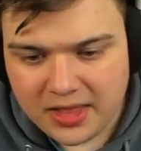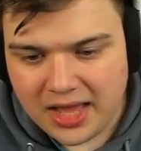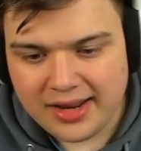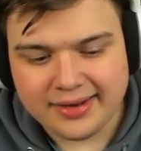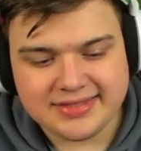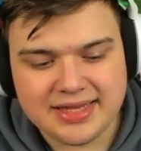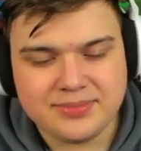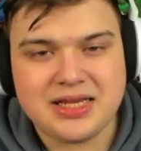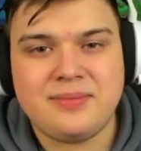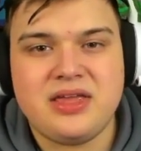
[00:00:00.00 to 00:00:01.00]
And at the same
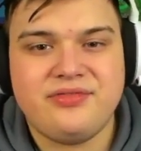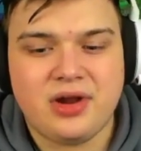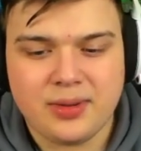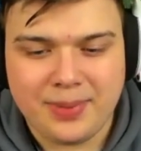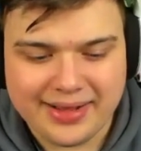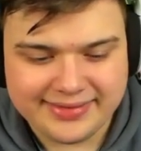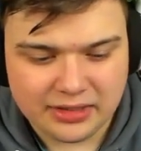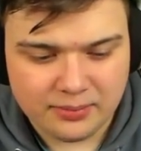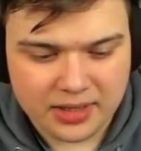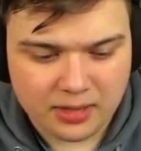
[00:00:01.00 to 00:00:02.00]
time, even out the balance a
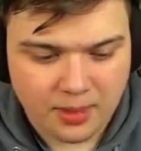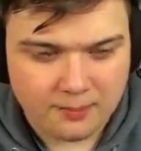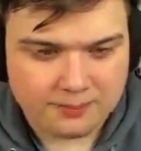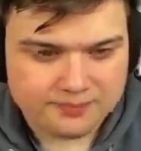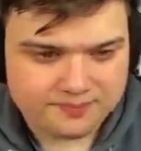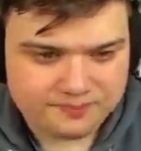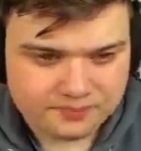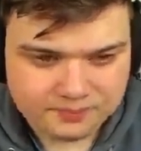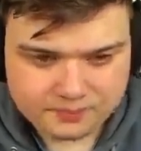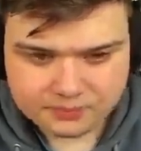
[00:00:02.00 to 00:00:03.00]
little bit. Come on.
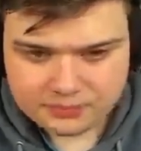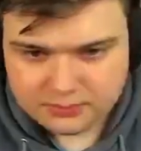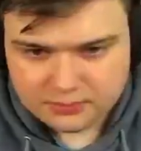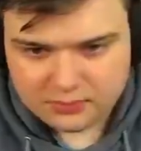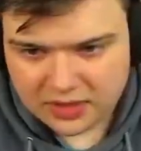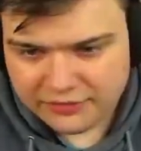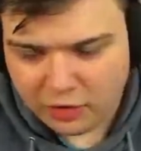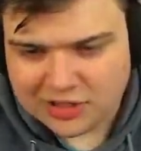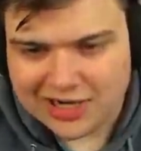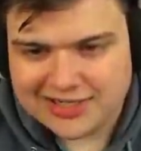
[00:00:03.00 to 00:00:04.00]

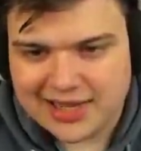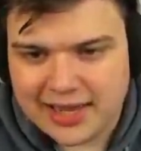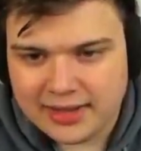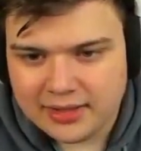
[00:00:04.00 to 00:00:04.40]
Four scatters again.